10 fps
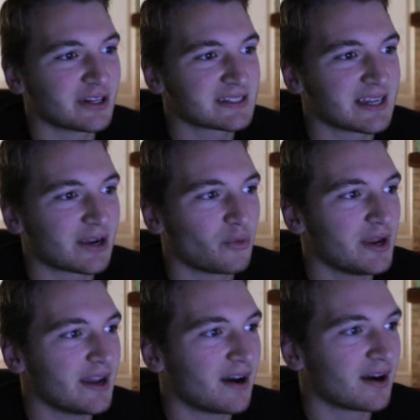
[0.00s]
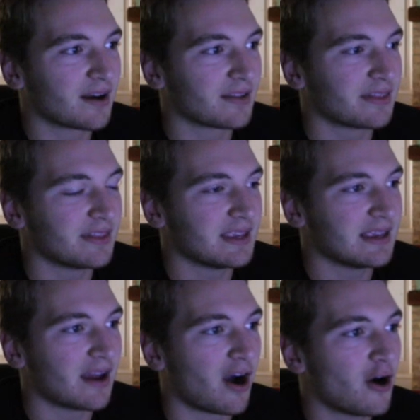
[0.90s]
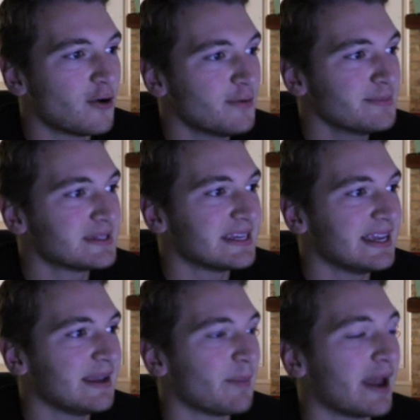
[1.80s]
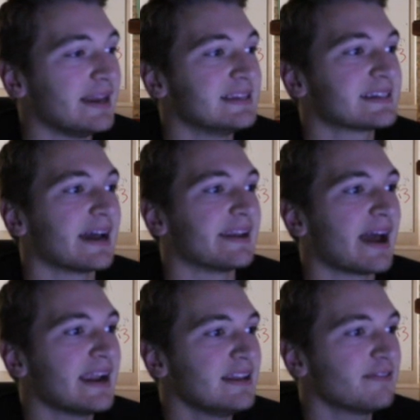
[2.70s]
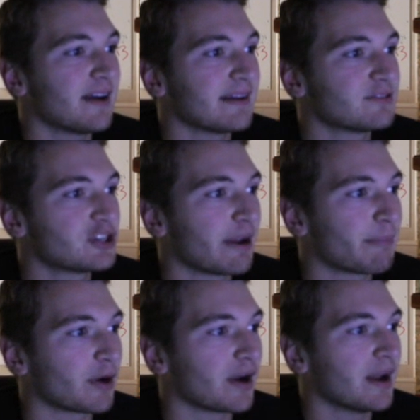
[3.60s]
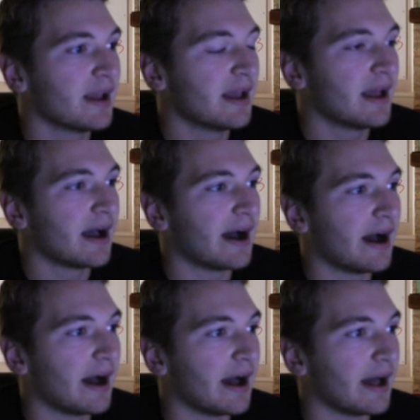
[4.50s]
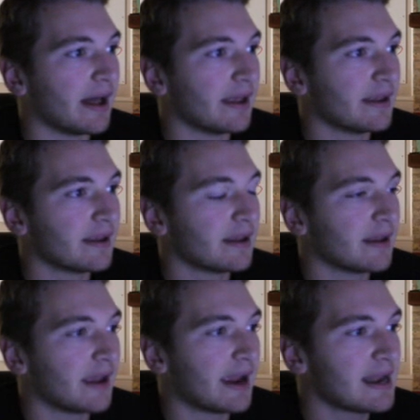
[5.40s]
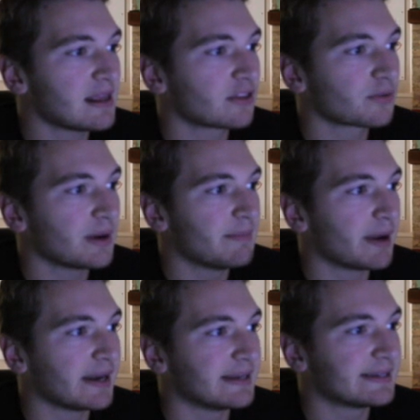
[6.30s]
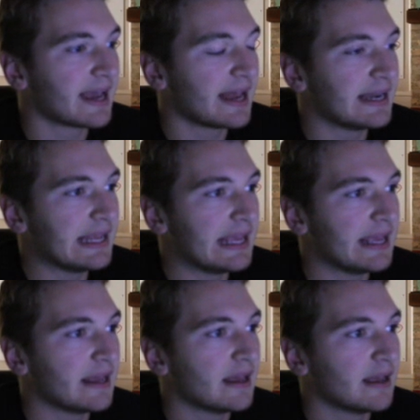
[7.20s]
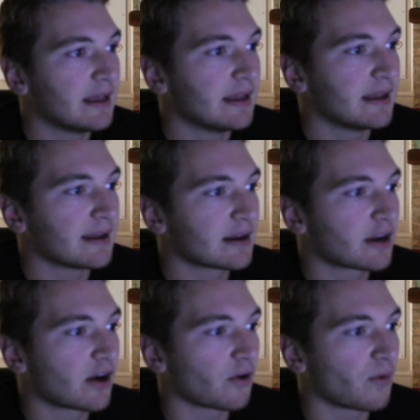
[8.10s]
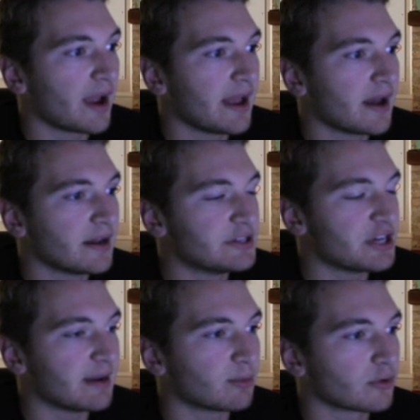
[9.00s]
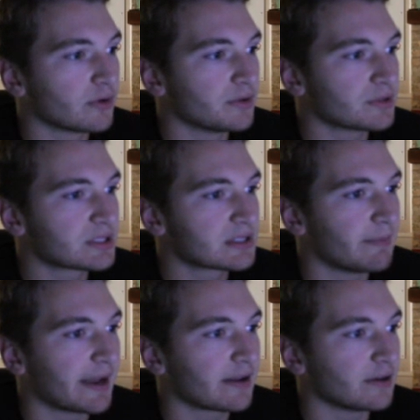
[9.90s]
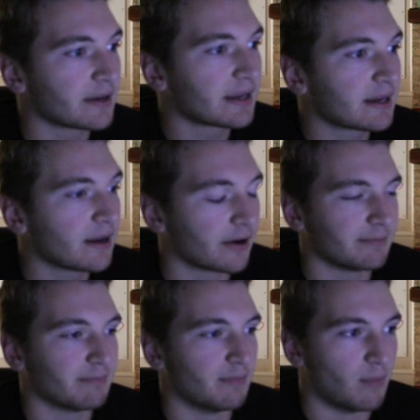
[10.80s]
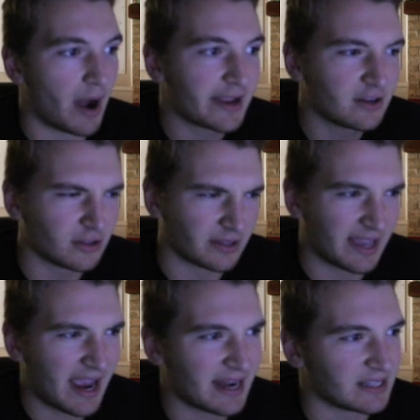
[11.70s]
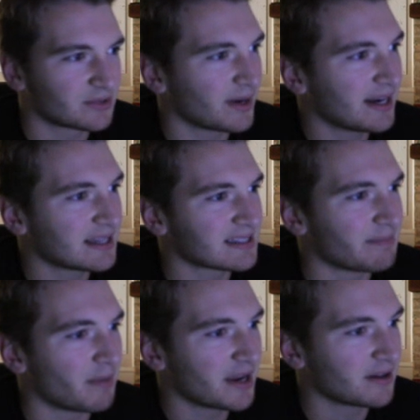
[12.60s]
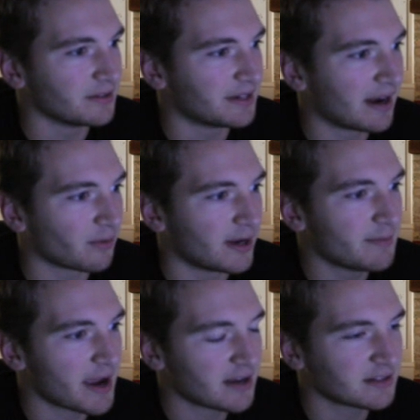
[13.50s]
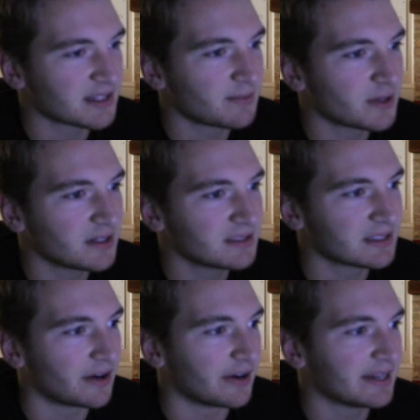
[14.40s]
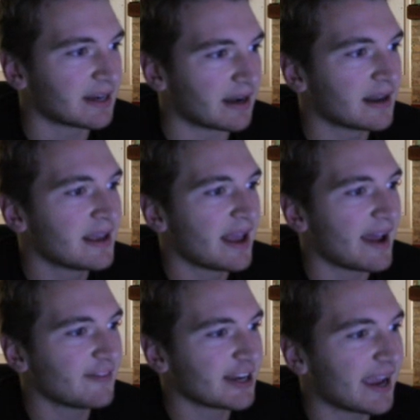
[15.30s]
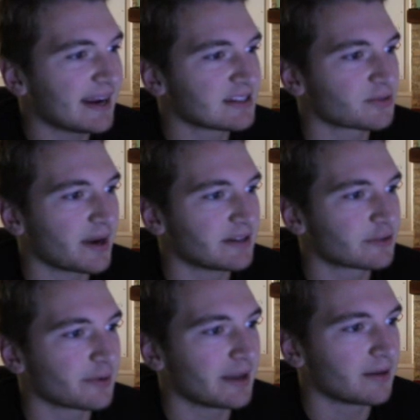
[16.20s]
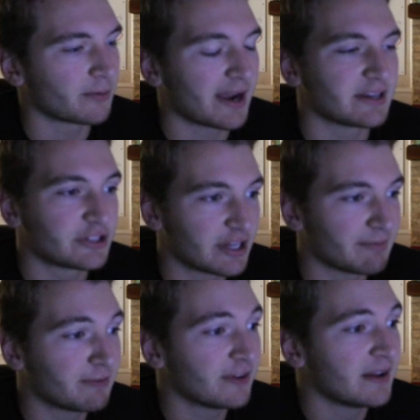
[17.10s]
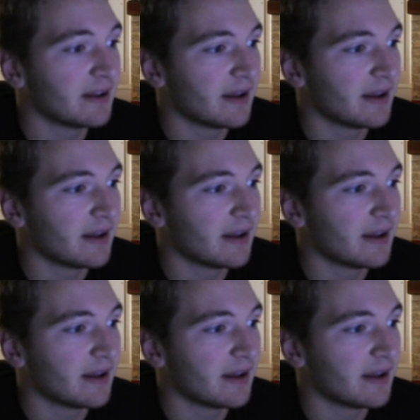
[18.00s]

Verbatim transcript: looks like we are the home team, and he's got 95 Chipper, 83 Benintendi, Correa, Jay Bruce, Michael Gattis. Why did I say Michael? Did I read Michael somewhere else? No, I didn't. Evan Gattis, Ryan Schimpf,